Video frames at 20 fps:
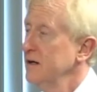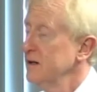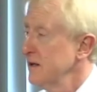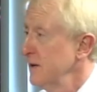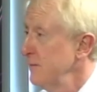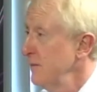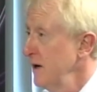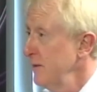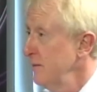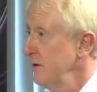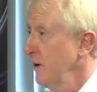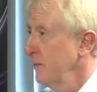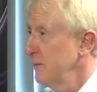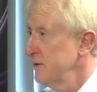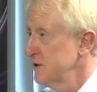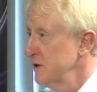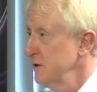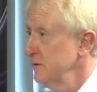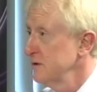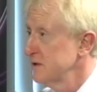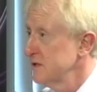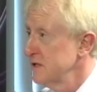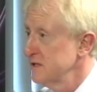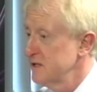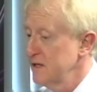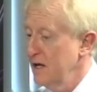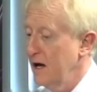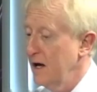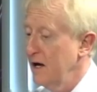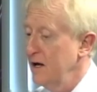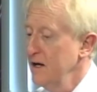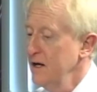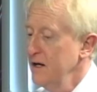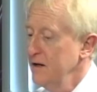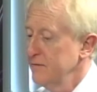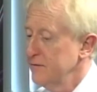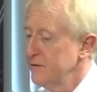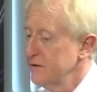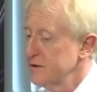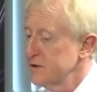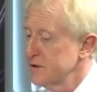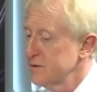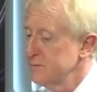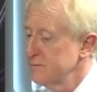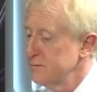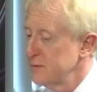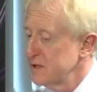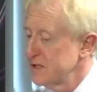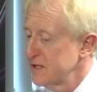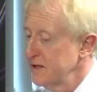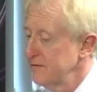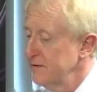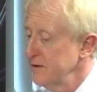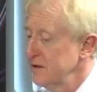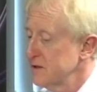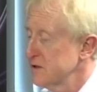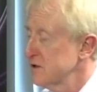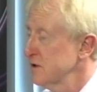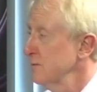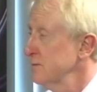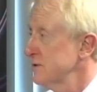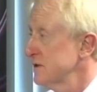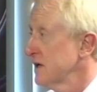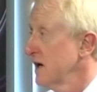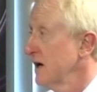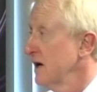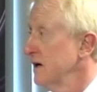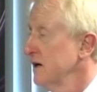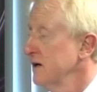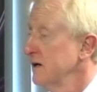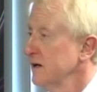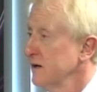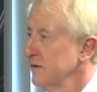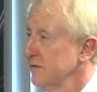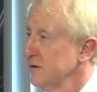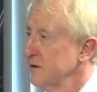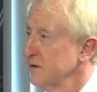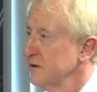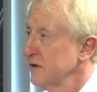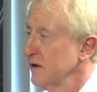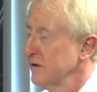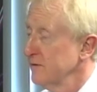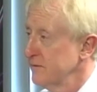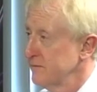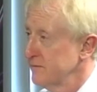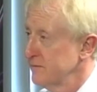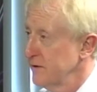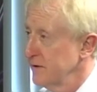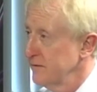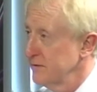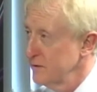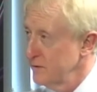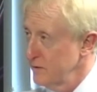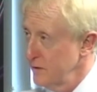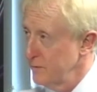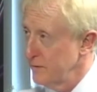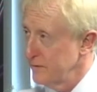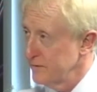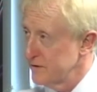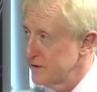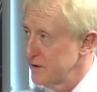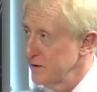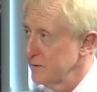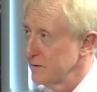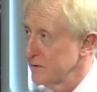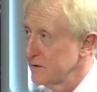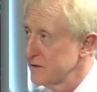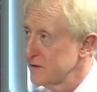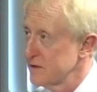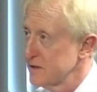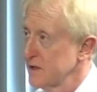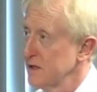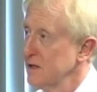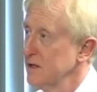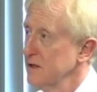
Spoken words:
There may be opportunities there for a specific subset of a group of students